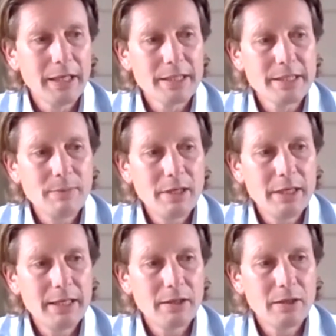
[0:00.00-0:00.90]

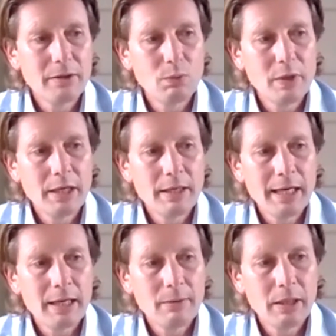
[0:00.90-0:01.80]
Similarly, we
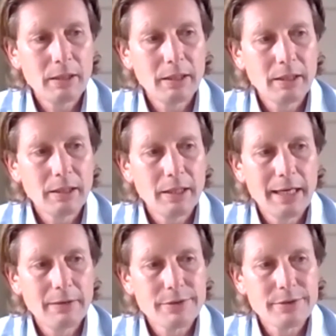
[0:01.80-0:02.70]

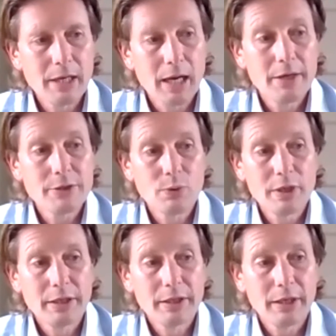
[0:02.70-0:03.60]
announced last
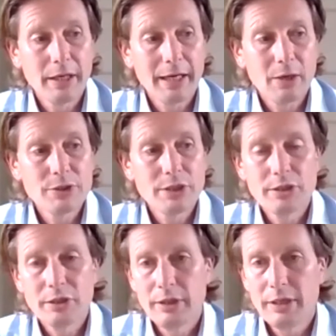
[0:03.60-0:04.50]
week an
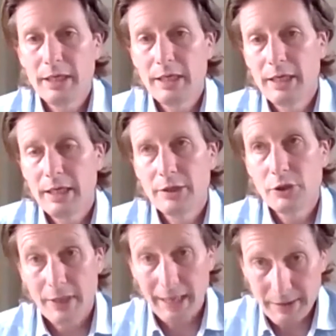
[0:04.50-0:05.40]
acquisition in
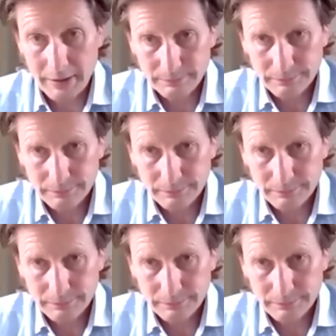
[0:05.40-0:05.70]
Uganda.